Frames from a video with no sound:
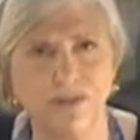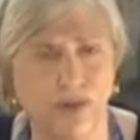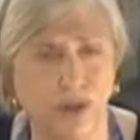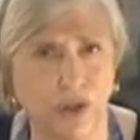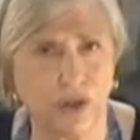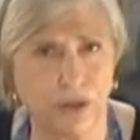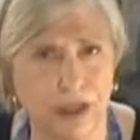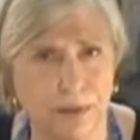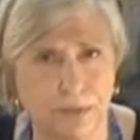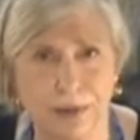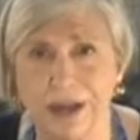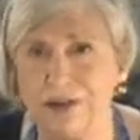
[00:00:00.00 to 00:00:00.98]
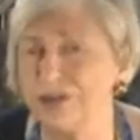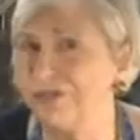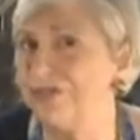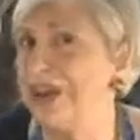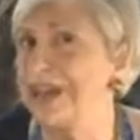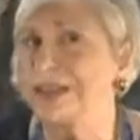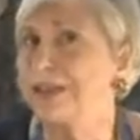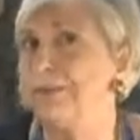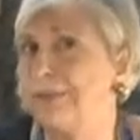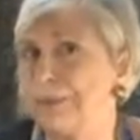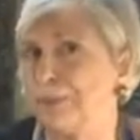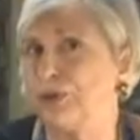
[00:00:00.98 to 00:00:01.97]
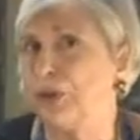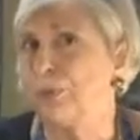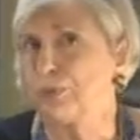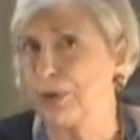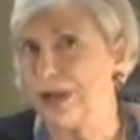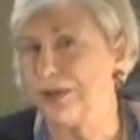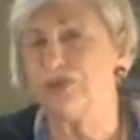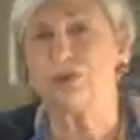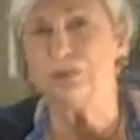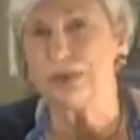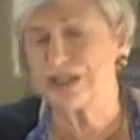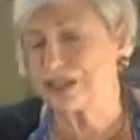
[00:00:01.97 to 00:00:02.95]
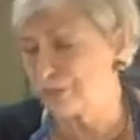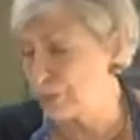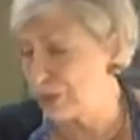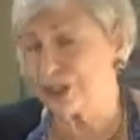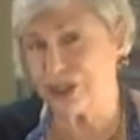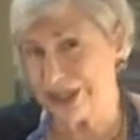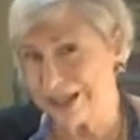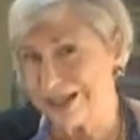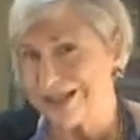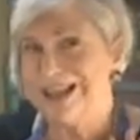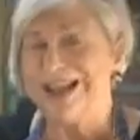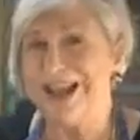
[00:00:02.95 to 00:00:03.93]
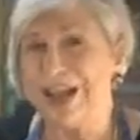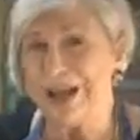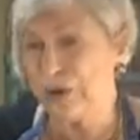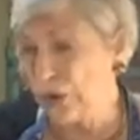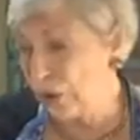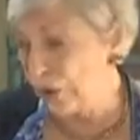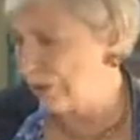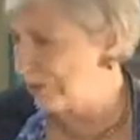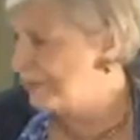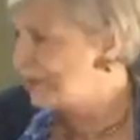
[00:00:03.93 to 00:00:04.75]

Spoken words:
for it all to get browned. In fact, some people don't brown their brisket at all.